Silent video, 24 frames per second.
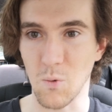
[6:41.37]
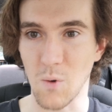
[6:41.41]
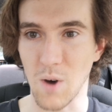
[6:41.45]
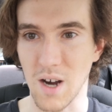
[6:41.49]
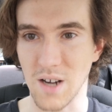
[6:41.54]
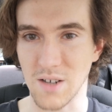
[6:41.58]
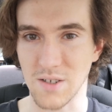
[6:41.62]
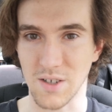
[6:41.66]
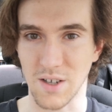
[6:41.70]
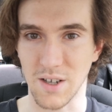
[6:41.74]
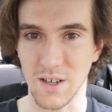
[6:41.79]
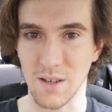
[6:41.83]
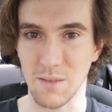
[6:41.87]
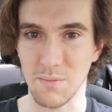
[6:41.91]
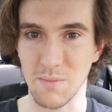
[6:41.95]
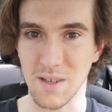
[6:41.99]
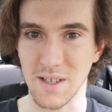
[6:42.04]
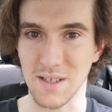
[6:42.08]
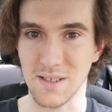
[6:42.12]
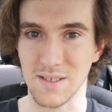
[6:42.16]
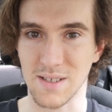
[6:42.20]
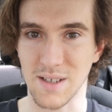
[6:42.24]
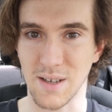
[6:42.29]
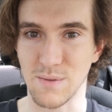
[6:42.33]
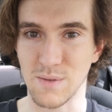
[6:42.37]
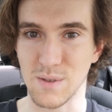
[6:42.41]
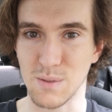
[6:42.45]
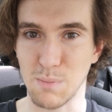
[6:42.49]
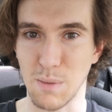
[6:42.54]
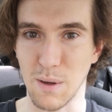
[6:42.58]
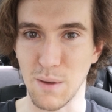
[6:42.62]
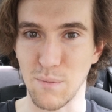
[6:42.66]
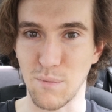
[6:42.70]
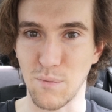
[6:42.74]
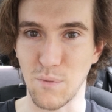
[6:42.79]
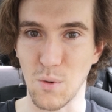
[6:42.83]
wash on it because I've
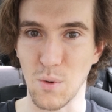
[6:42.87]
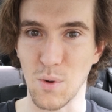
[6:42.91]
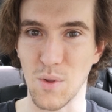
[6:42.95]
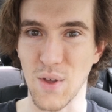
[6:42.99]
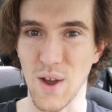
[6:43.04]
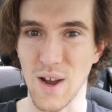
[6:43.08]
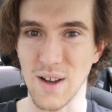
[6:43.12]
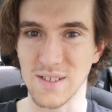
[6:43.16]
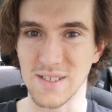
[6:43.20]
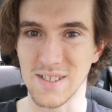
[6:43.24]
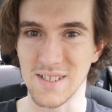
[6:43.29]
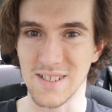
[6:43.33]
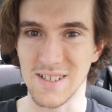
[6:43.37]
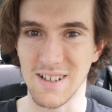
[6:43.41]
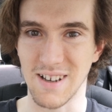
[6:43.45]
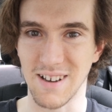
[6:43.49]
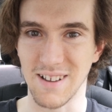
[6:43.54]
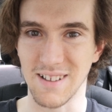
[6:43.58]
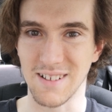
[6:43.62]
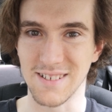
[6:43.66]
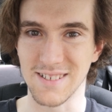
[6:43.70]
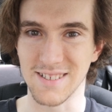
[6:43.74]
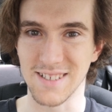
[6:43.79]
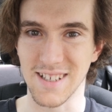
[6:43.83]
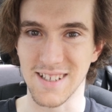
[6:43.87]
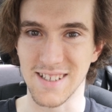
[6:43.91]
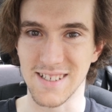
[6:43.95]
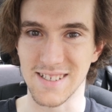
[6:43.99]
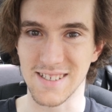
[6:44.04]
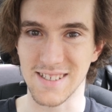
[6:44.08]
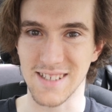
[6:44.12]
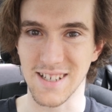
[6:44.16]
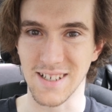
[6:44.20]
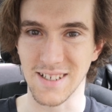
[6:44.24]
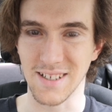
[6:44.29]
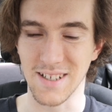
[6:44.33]
spent $4,000 on
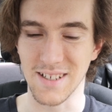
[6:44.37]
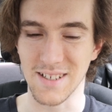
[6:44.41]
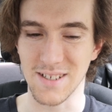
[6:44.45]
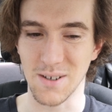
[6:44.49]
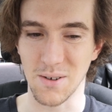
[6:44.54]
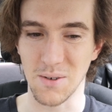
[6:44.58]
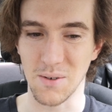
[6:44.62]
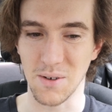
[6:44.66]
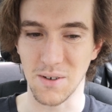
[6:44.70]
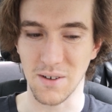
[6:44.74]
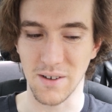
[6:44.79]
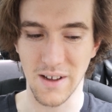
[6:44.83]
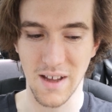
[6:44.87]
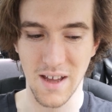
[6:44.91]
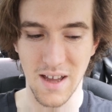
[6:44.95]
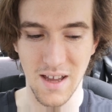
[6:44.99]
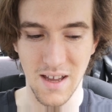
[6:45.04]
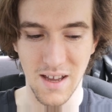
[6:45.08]
this thing in total.